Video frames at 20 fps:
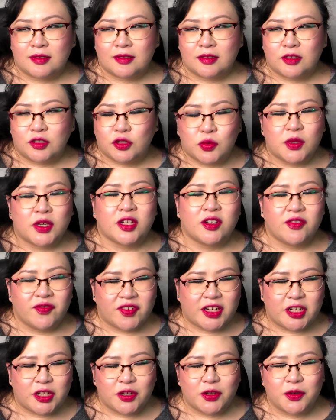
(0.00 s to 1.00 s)
doing a
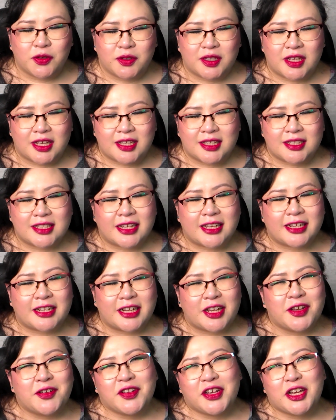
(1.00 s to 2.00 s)
video that said
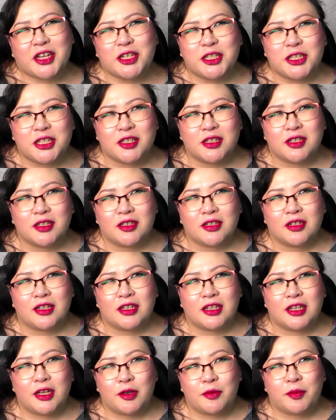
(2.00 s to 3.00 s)
if Genshin
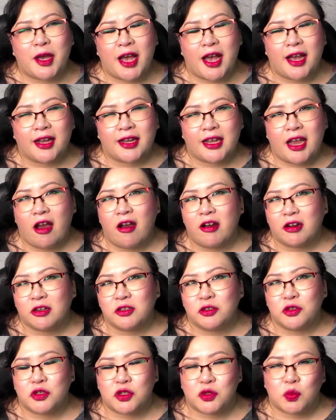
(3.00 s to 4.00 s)
Impact
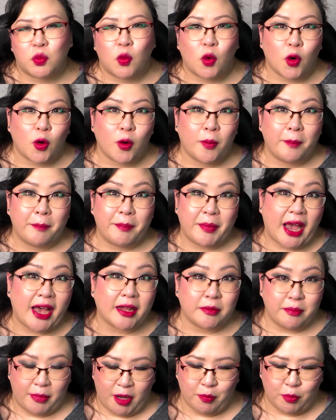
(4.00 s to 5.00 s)
characters were
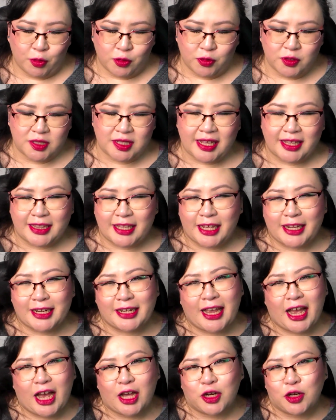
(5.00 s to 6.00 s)
band members and then
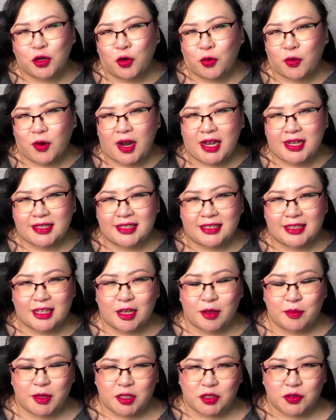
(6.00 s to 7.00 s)
categorizing
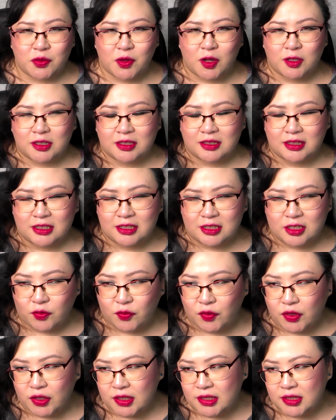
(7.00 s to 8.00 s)
them into all of the
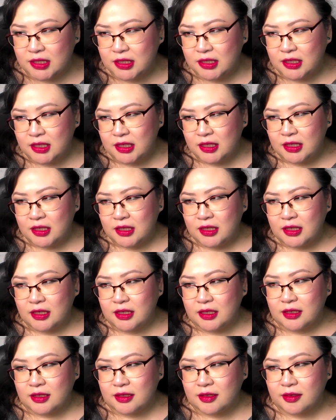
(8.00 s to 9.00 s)
different
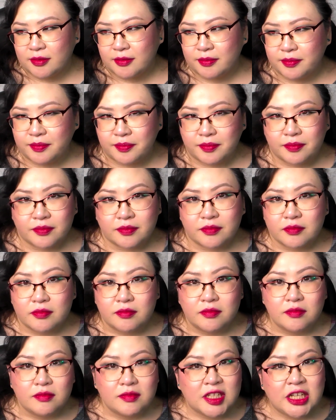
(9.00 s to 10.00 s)
um,
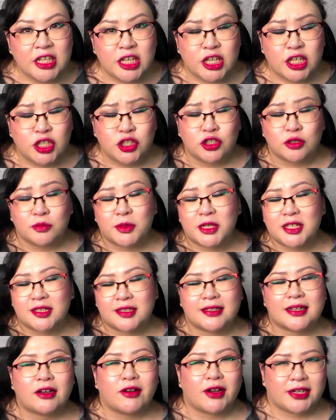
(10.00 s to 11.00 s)

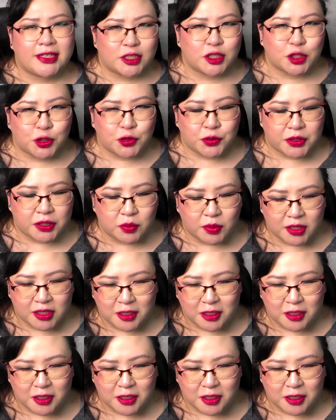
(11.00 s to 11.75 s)
instruments. Now, I disagreed with a